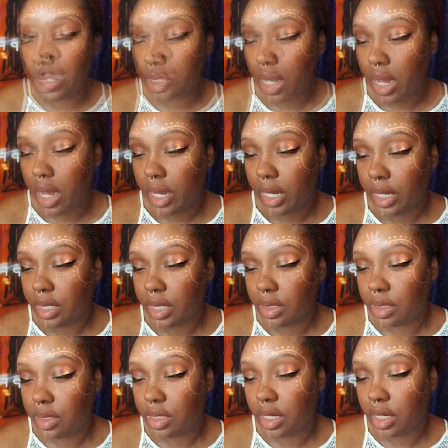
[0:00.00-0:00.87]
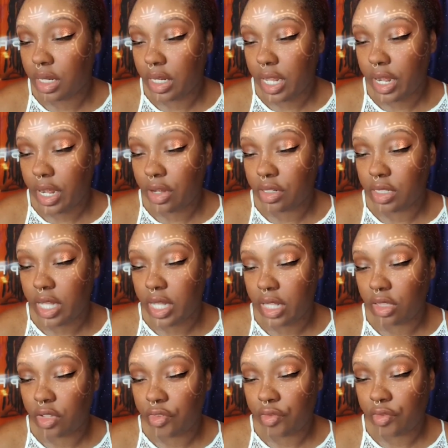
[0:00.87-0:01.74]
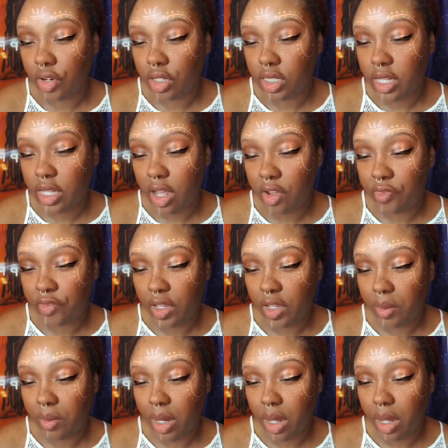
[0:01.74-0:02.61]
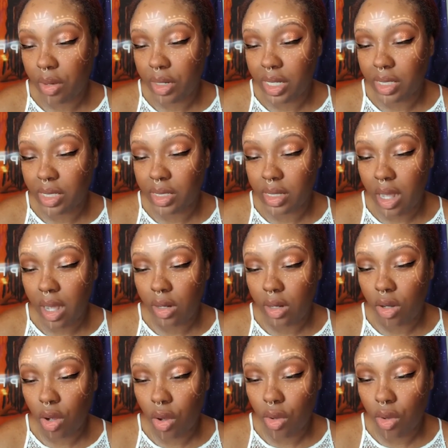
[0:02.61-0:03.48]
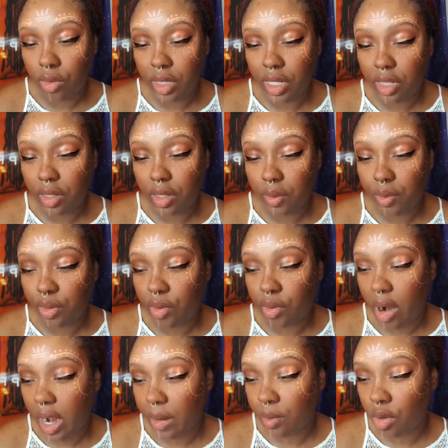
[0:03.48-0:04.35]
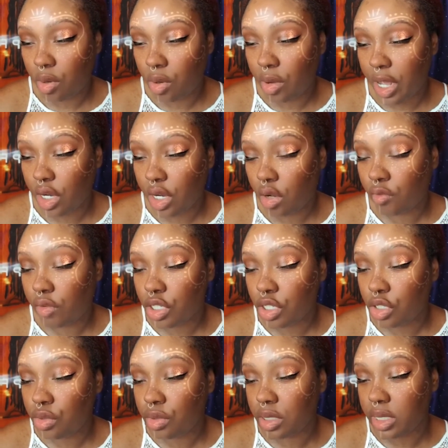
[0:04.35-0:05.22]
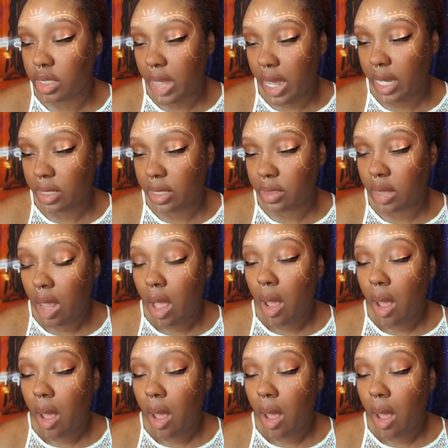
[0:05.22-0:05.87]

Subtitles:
Science declares that the fertile female is not only the primal and original sex,